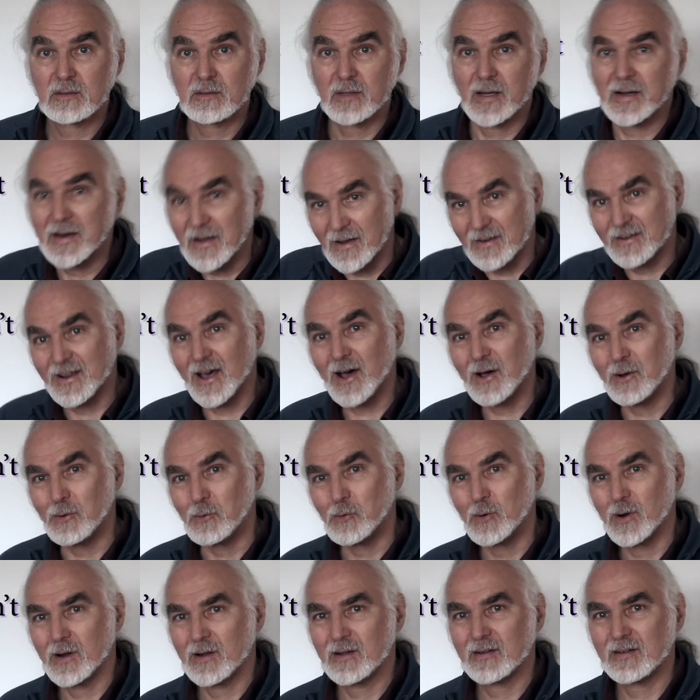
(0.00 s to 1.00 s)
And I
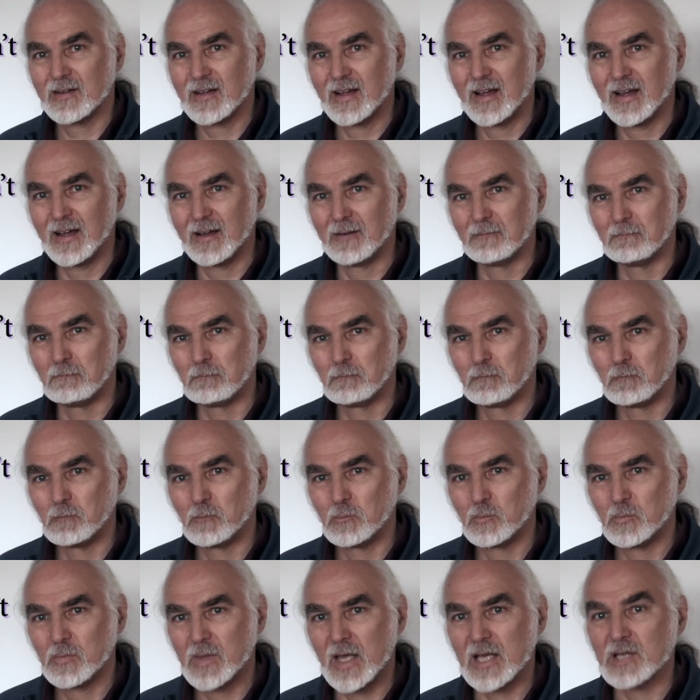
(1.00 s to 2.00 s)
know
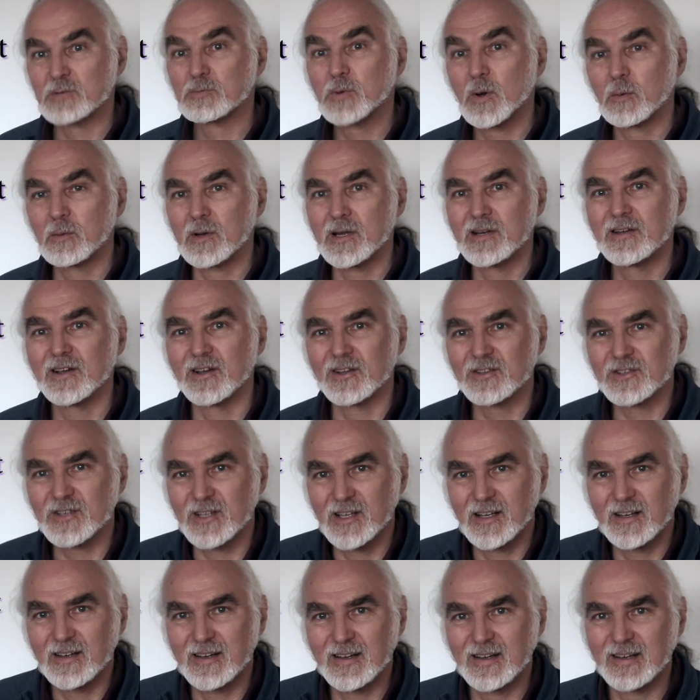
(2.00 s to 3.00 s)
that's probably not
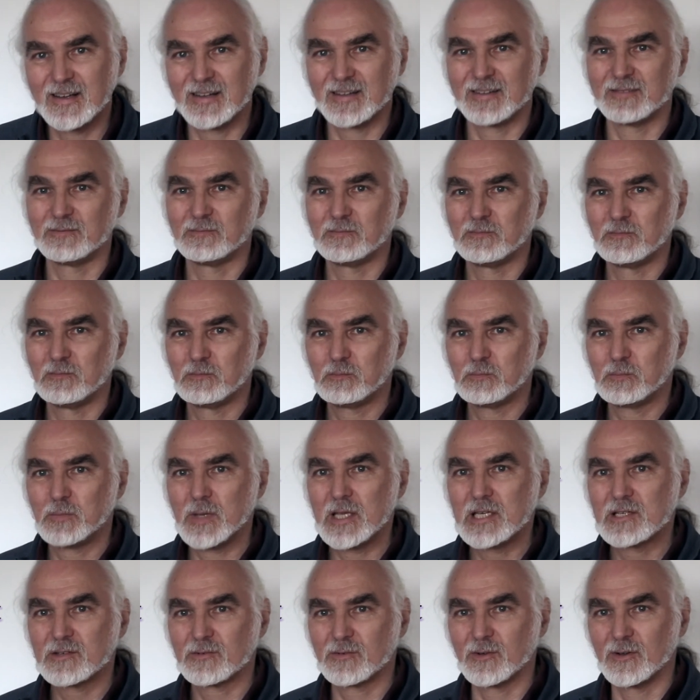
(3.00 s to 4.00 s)
a
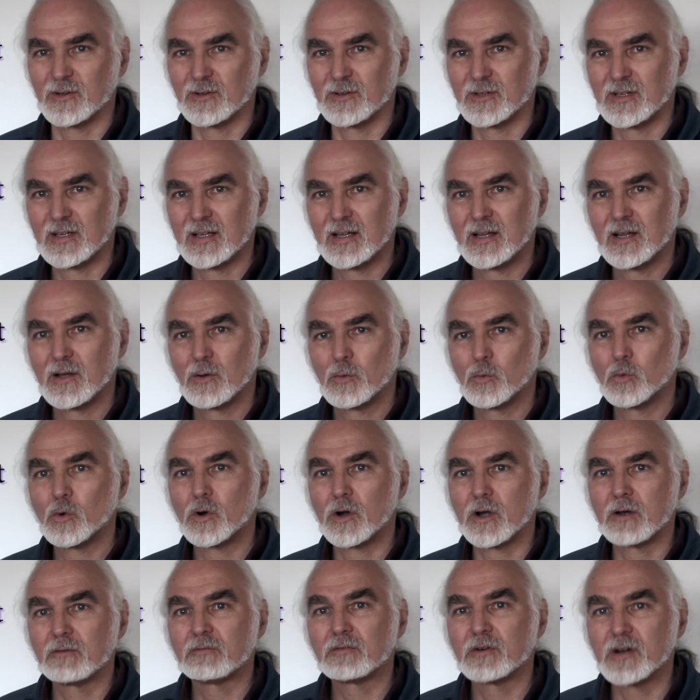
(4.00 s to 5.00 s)
peaceful,
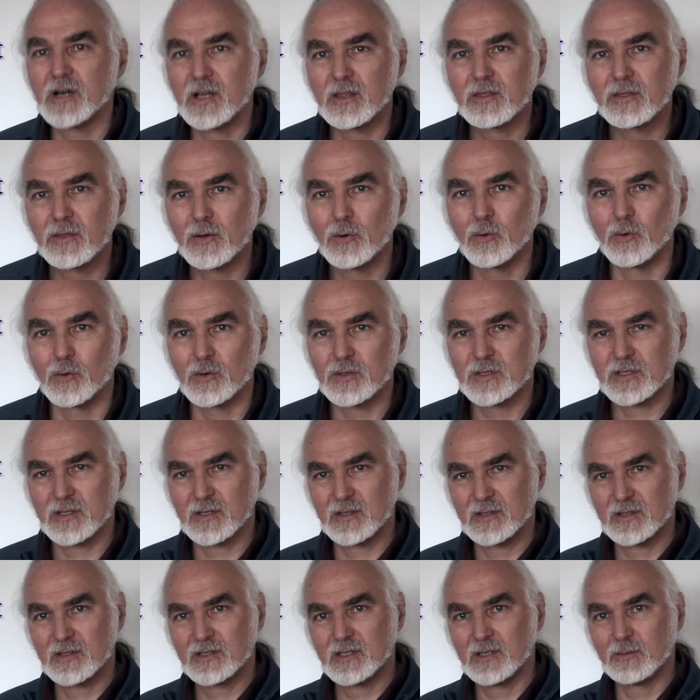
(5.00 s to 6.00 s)
worry-free thought
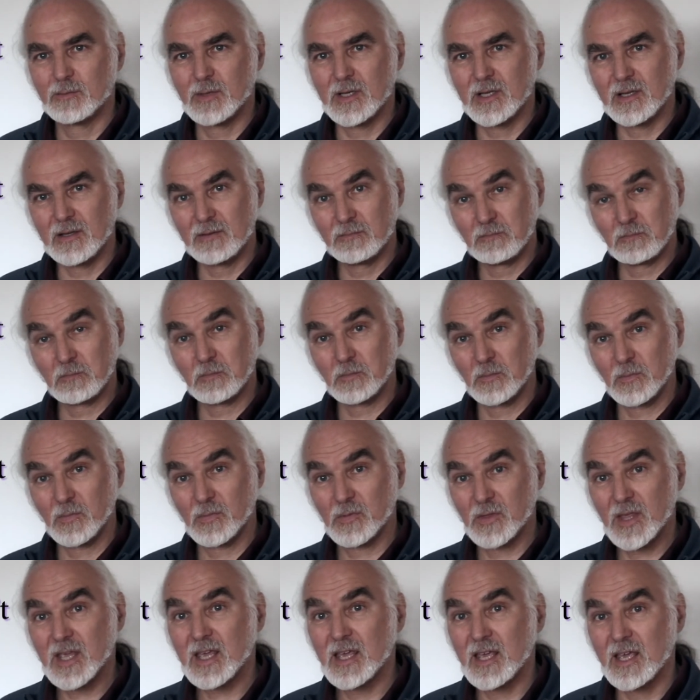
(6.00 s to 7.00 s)
to be
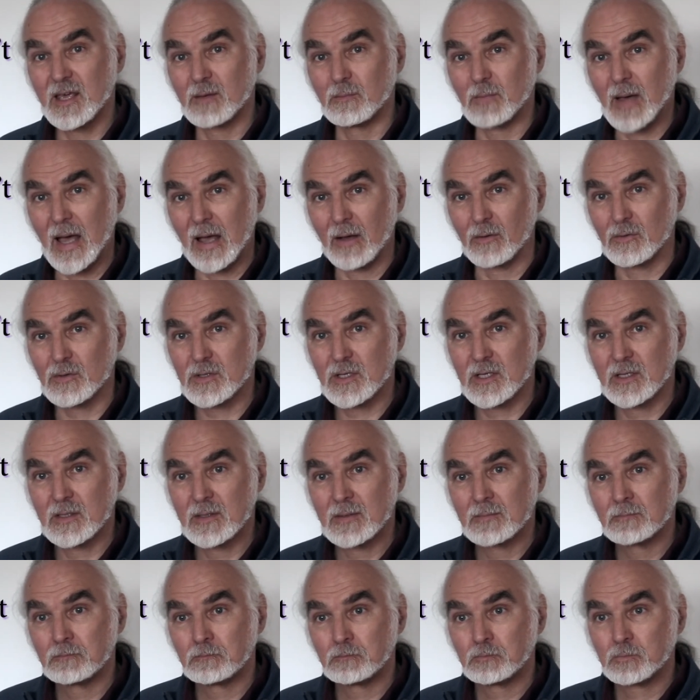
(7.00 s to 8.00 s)
thinking about,
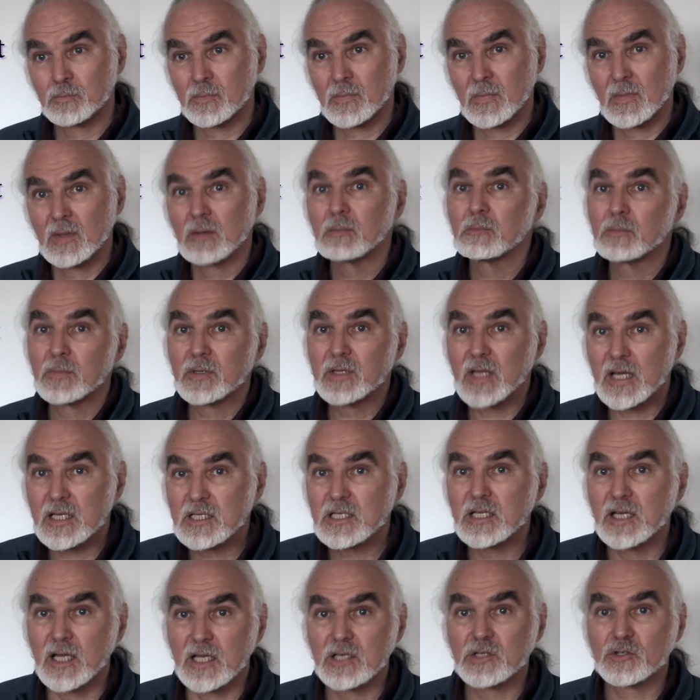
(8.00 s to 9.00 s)
but
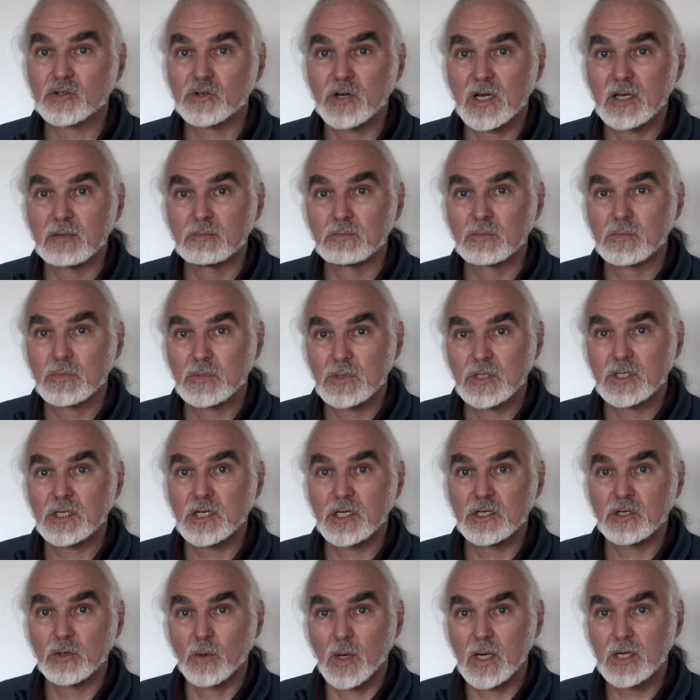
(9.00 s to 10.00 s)
that's an extreme
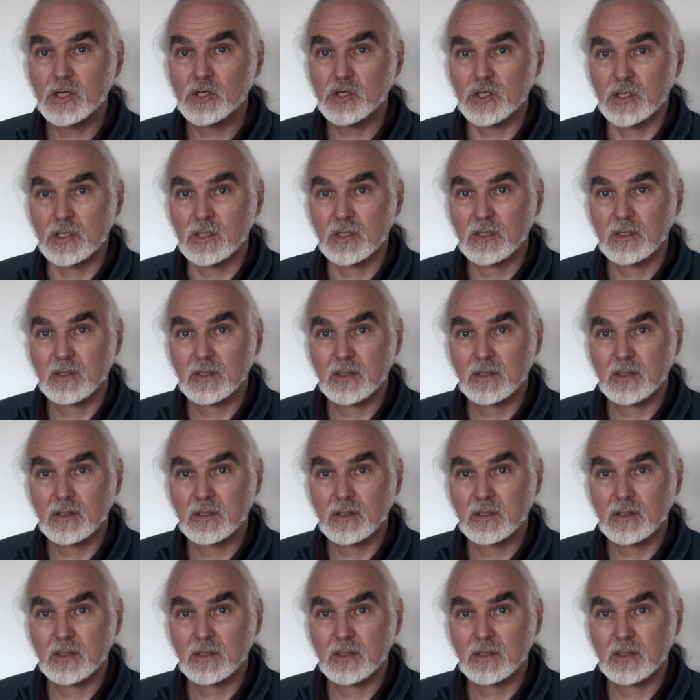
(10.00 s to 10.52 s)
situation.